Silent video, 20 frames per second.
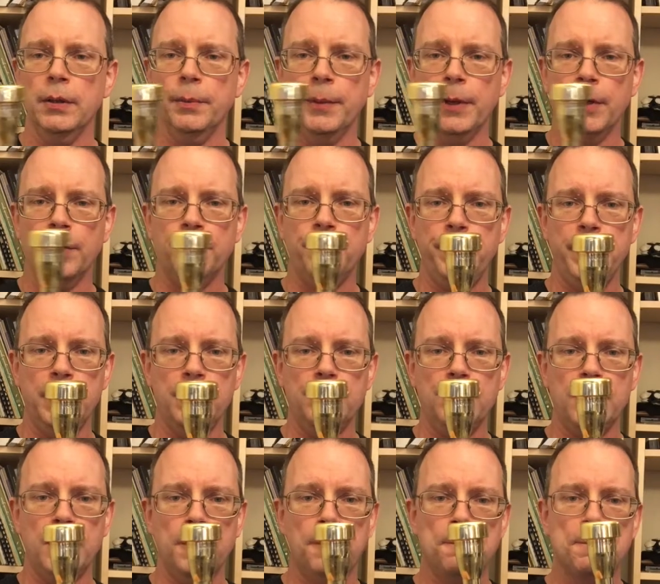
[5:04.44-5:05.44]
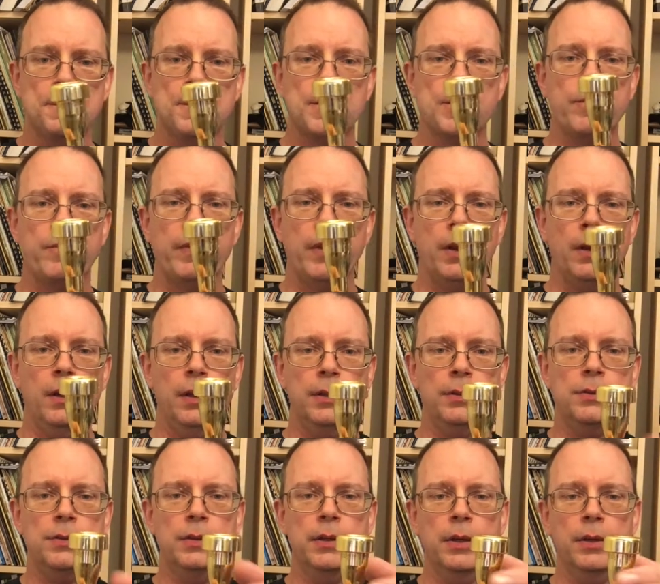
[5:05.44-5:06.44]
the mouthpiece.
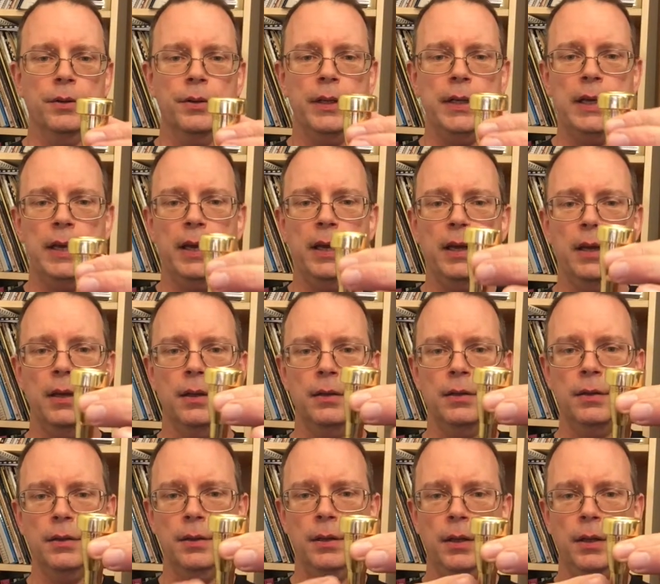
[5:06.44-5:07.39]
It's near the end